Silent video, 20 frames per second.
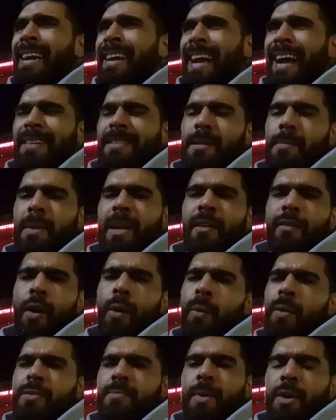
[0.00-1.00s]

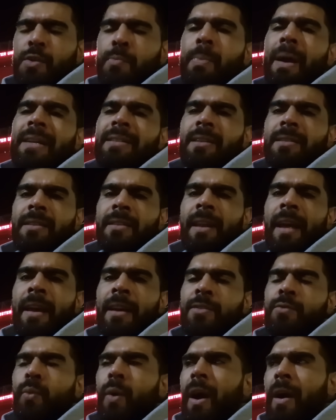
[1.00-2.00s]
Casemiro was much better today
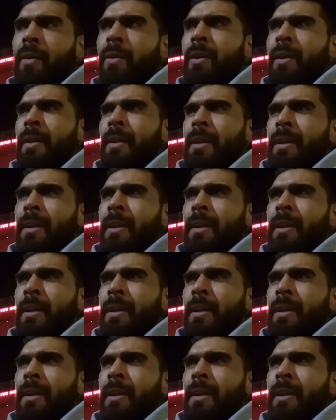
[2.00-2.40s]
as well.